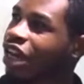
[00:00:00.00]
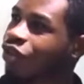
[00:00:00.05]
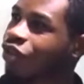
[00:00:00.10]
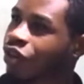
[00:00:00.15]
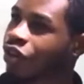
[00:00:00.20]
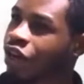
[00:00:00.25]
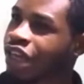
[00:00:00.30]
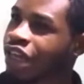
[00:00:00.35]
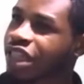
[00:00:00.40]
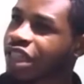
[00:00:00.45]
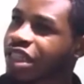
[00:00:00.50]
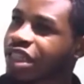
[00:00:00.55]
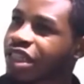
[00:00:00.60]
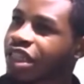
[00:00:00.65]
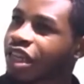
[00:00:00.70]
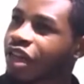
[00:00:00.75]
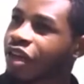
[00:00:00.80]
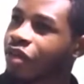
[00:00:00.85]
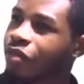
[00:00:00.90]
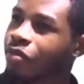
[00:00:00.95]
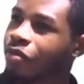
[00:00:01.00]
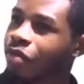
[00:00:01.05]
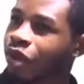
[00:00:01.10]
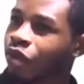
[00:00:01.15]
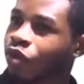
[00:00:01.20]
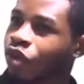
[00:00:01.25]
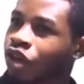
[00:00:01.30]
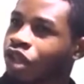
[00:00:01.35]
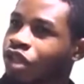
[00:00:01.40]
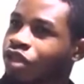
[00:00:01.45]
electronics,
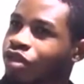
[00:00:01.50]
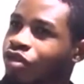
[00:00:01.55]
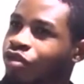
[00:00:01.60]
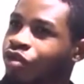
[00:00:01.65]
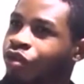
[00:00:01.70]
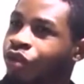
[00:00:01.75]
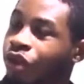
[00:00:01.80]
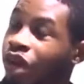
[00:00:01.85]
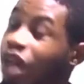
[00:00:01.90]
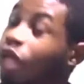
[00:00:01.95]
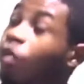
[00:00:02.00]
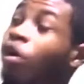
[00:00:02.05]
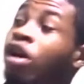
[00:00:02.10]
because you really